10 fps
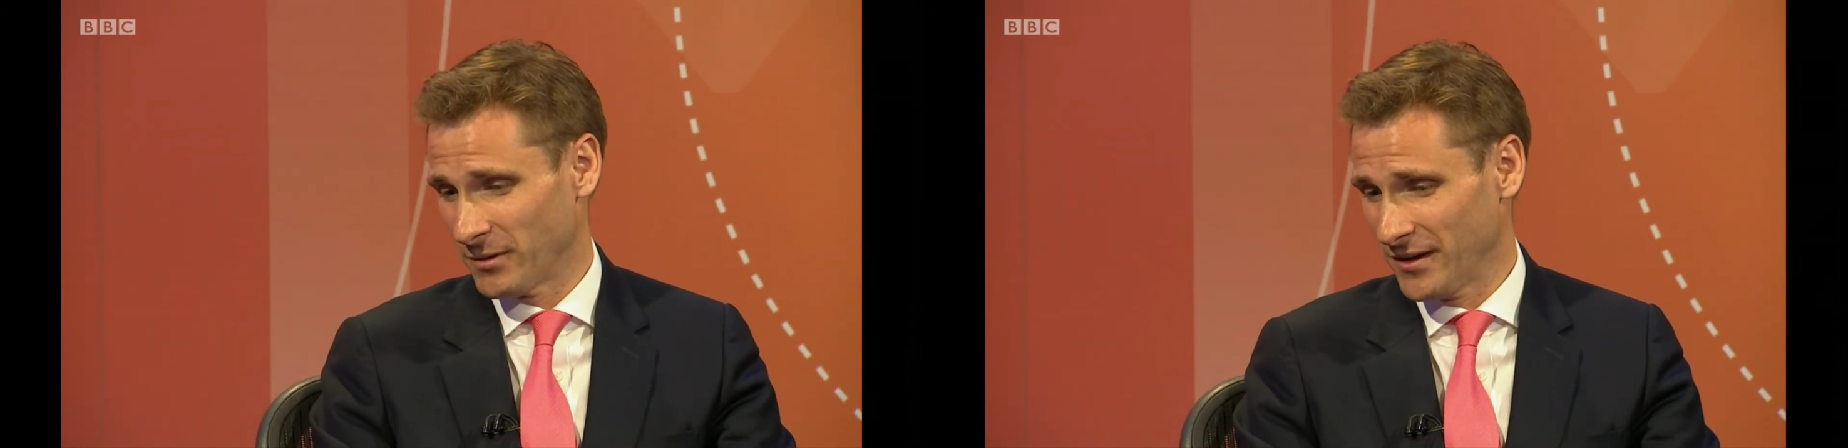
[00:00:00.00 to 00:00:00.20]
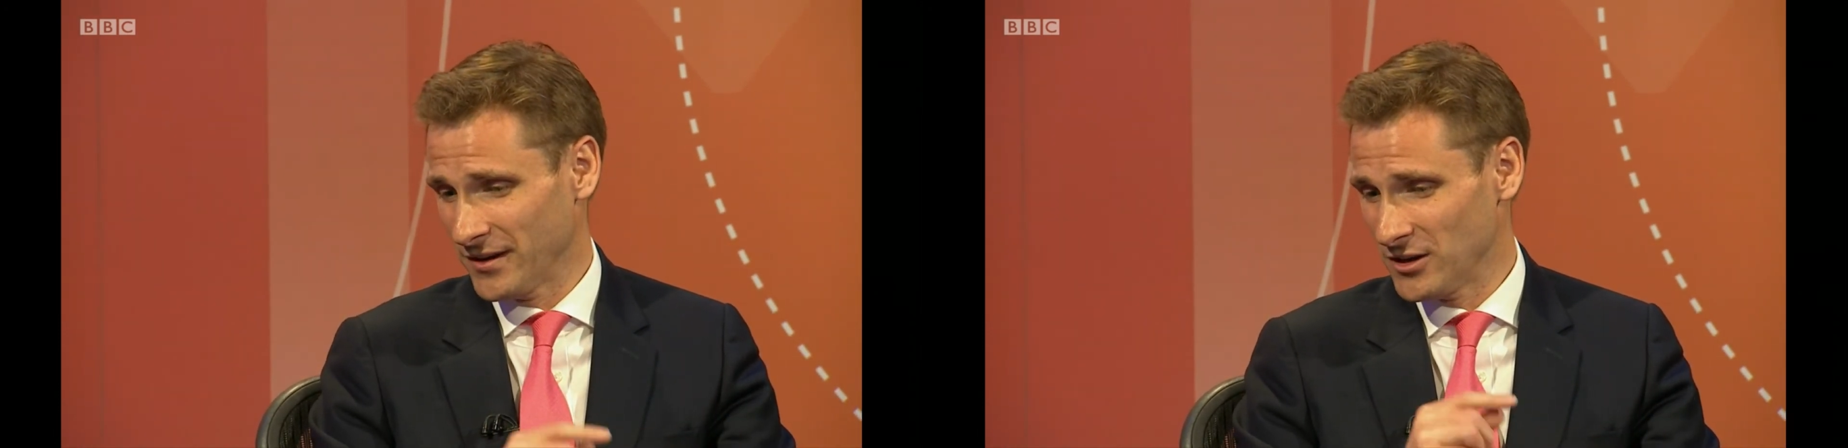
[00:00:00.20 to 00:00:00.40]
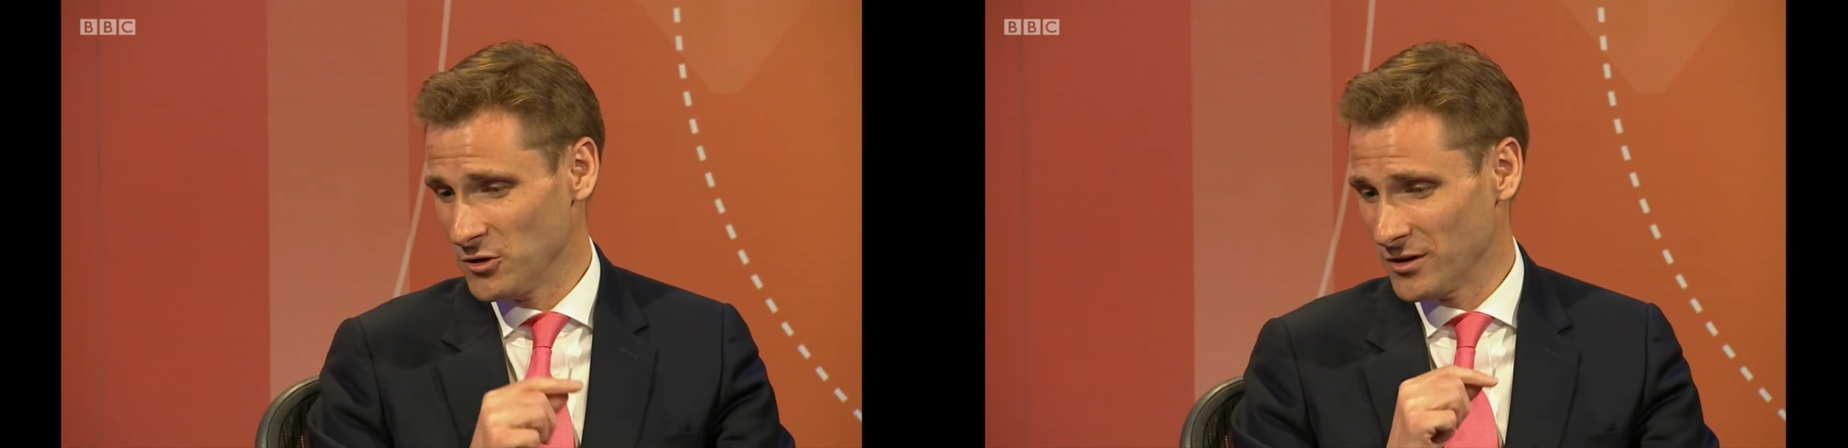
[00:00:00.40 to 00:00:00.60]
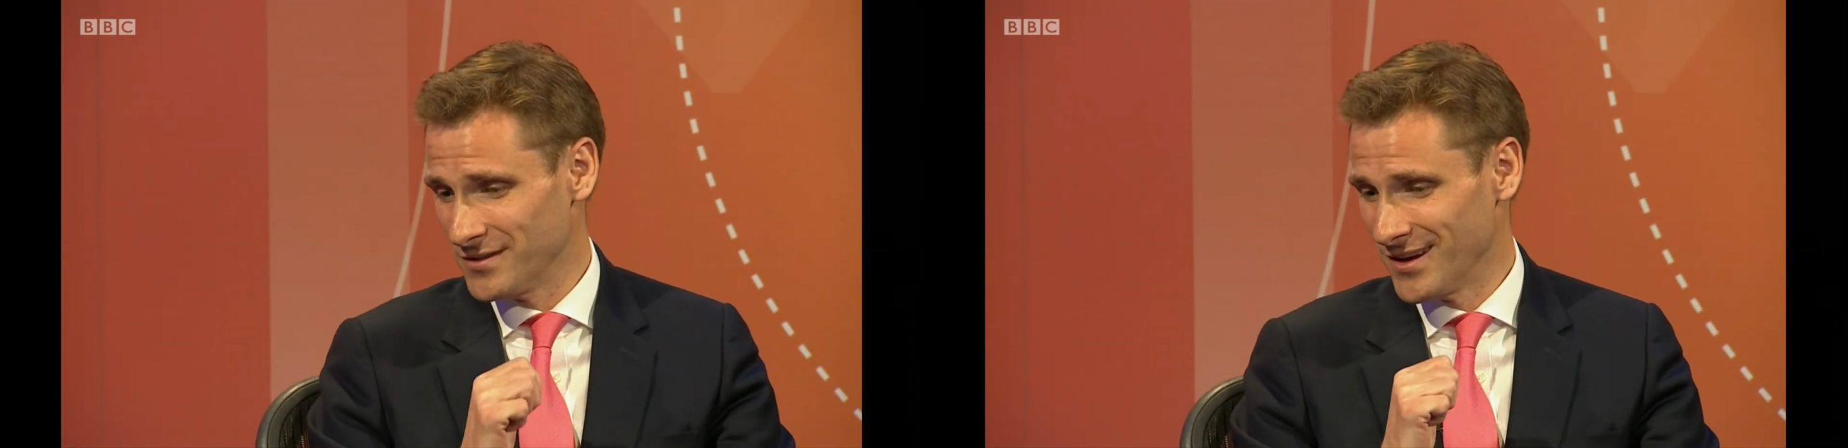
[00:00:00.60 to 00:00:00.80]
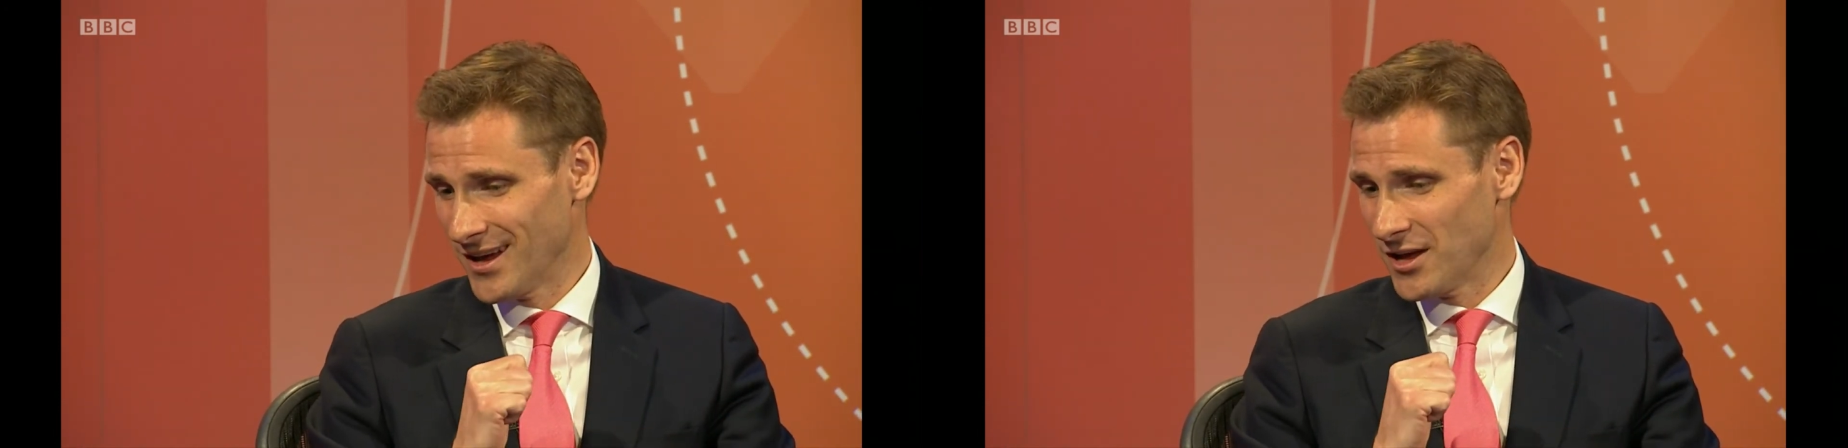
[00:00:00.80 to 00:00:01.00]
But I think you
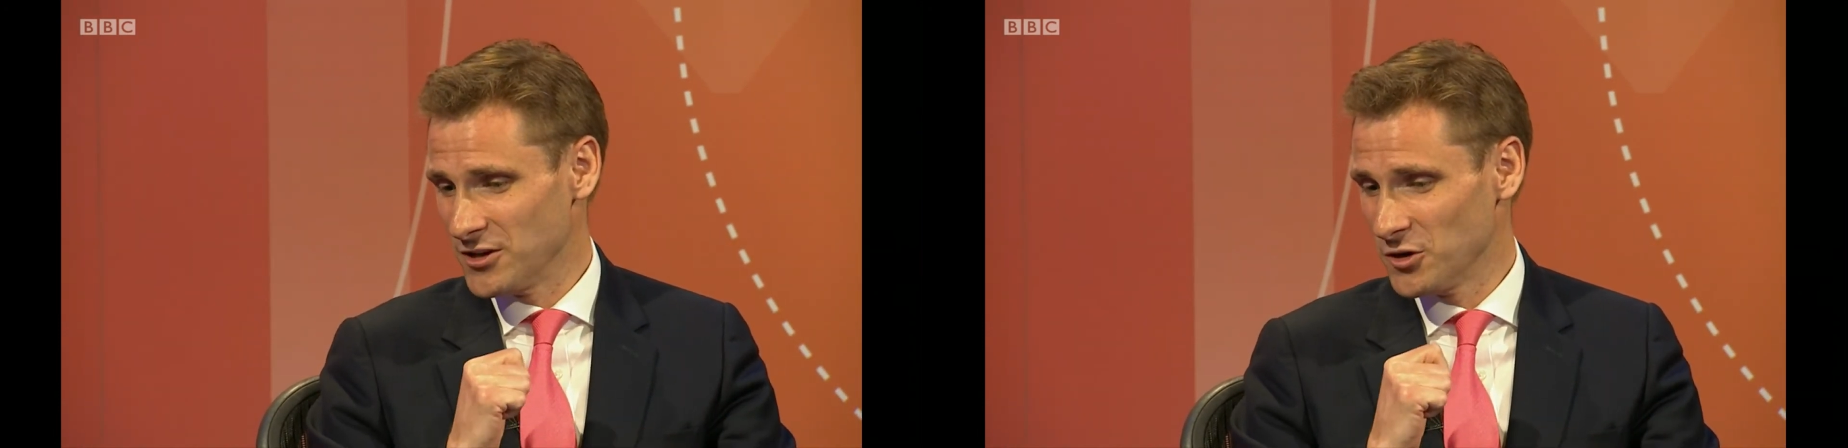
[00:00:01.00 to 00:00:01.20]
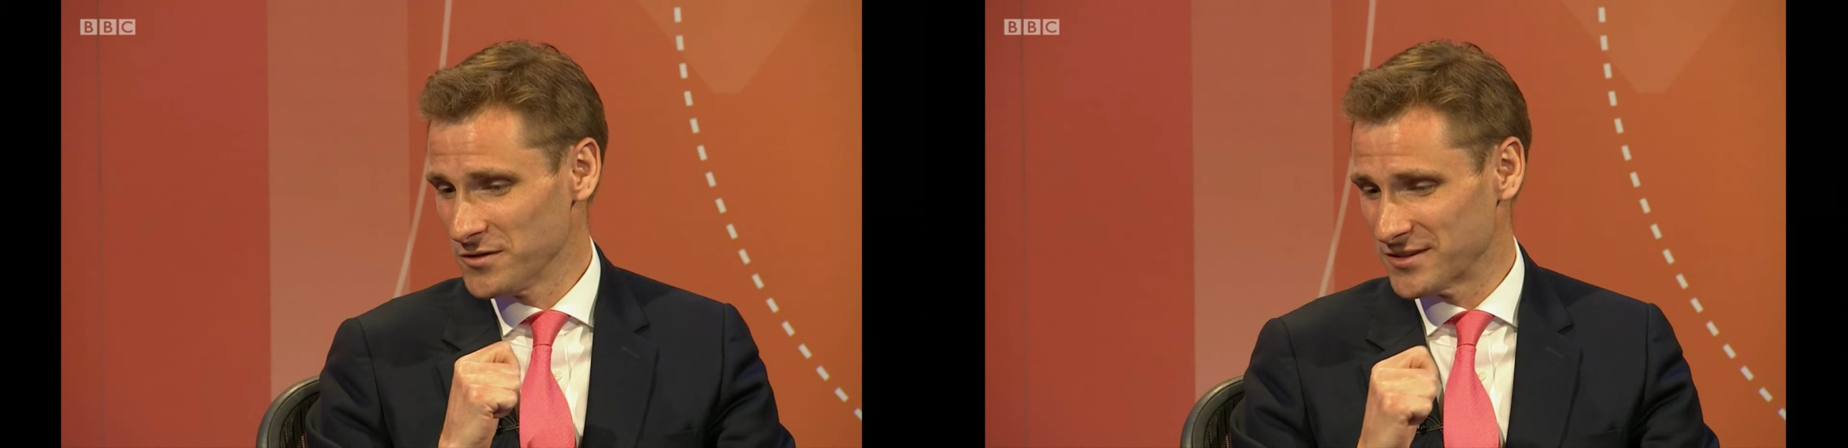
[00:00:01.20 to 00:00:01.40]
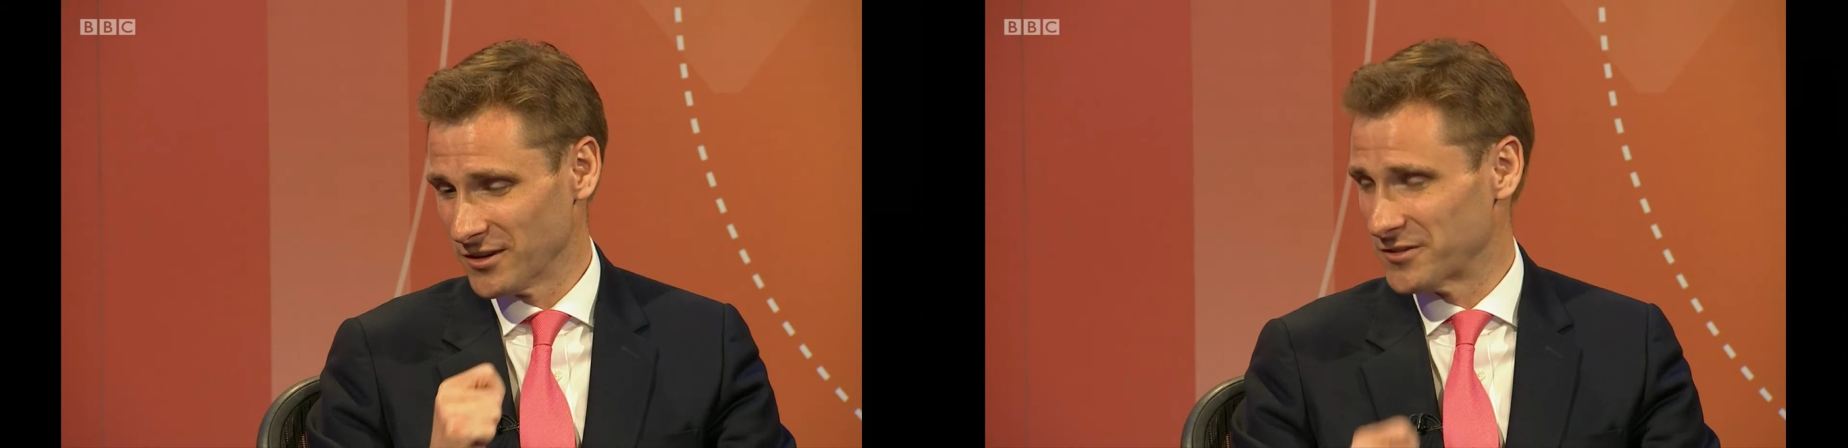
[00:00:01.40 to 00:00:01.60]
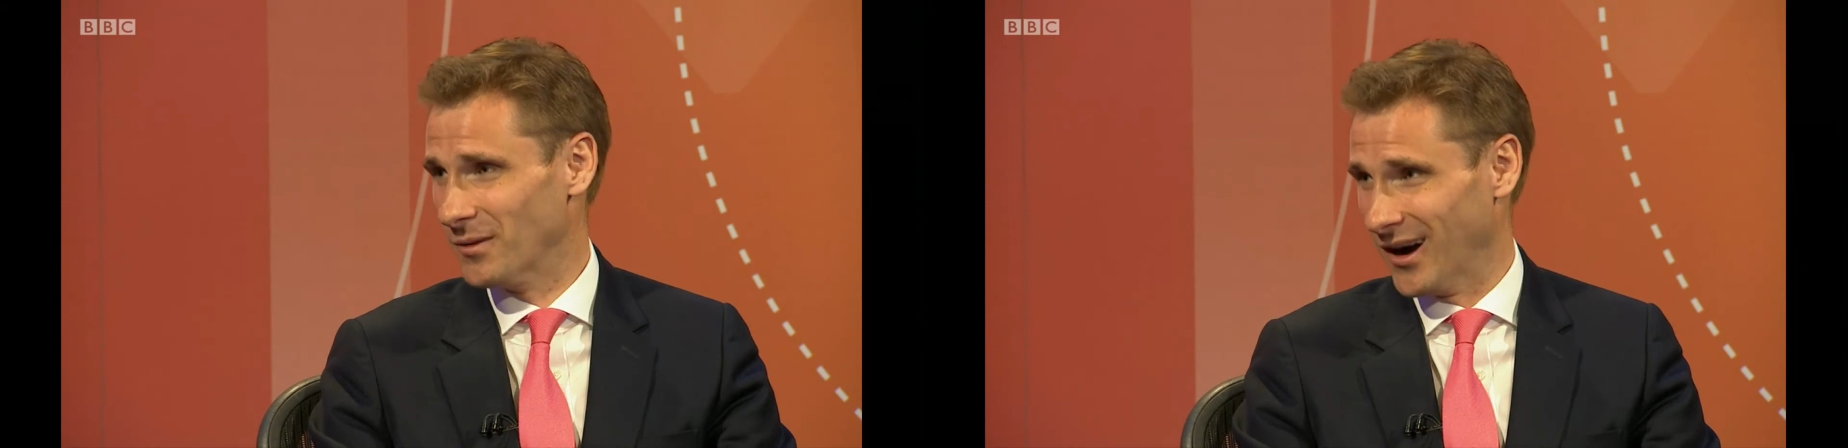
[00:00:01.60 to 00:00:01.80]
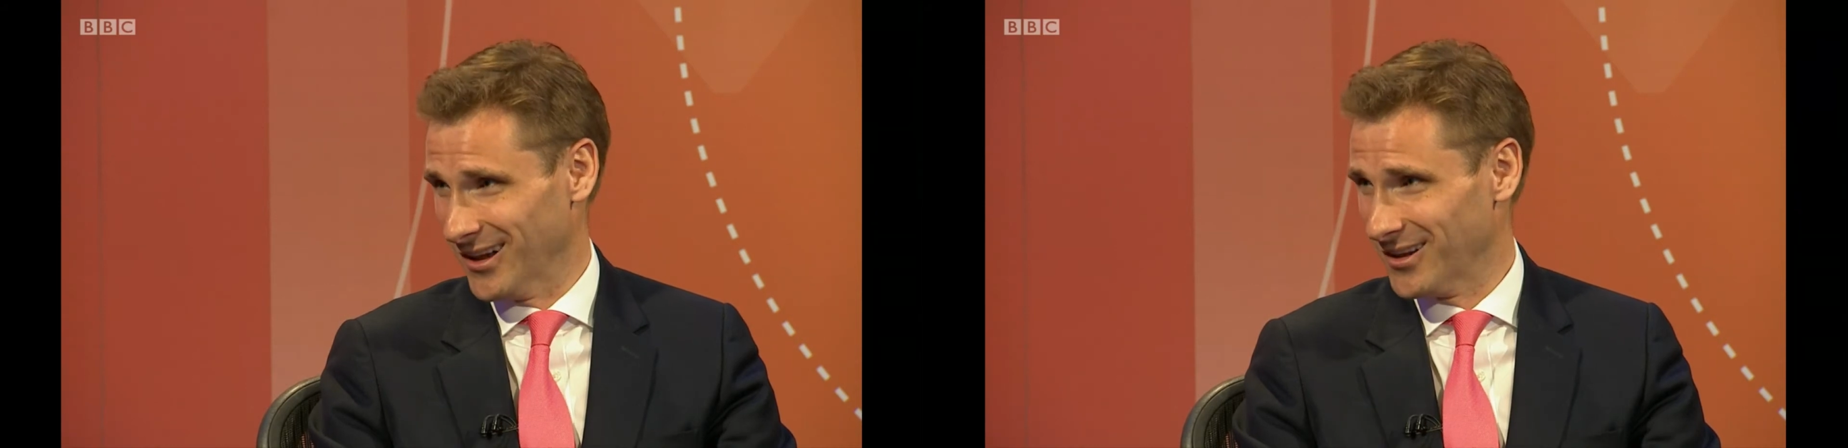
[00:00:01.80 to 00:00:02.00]
can you can still
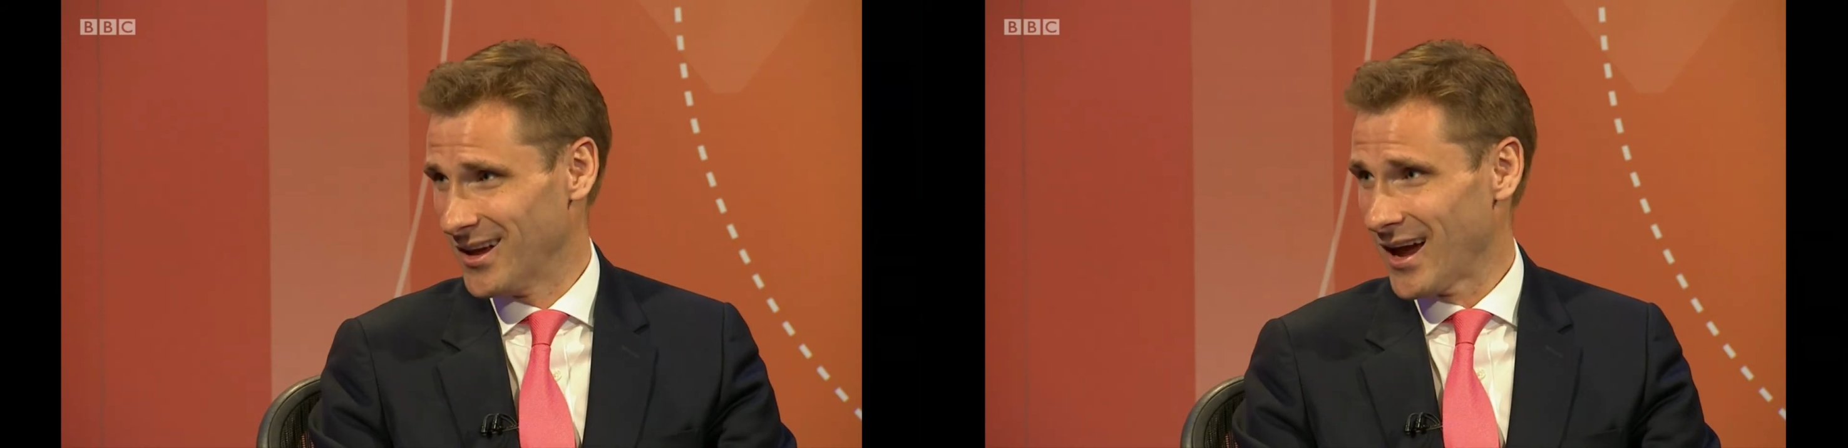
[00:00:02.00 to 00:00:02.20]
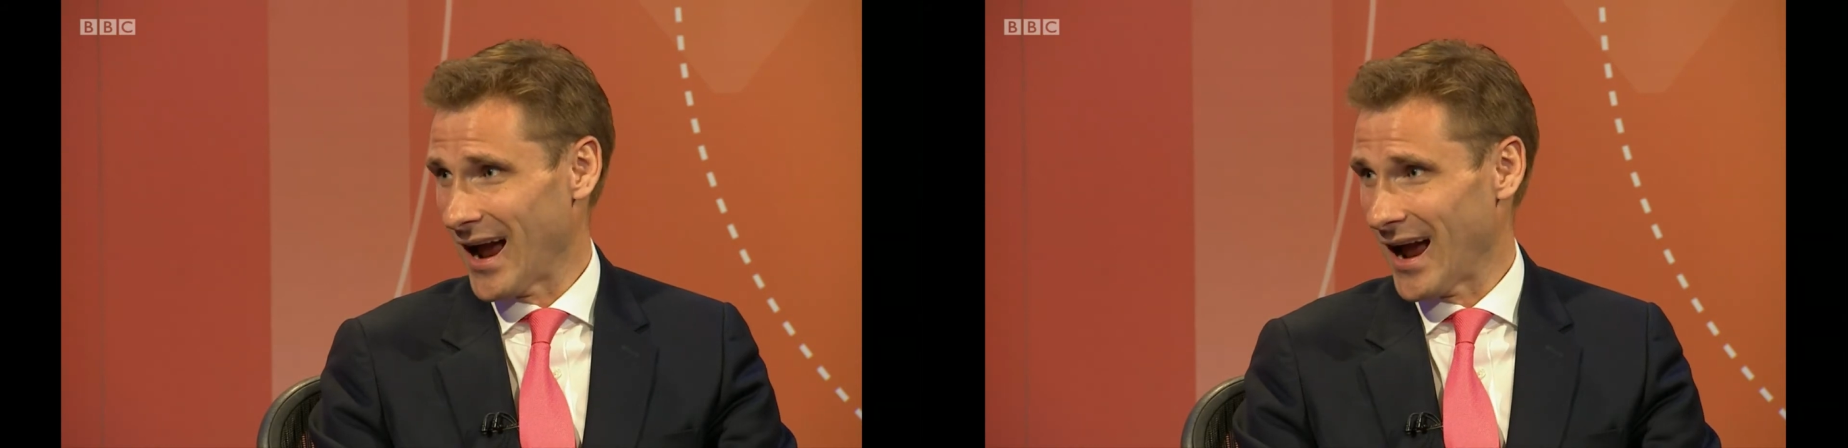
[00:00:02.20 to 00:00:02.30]
smile,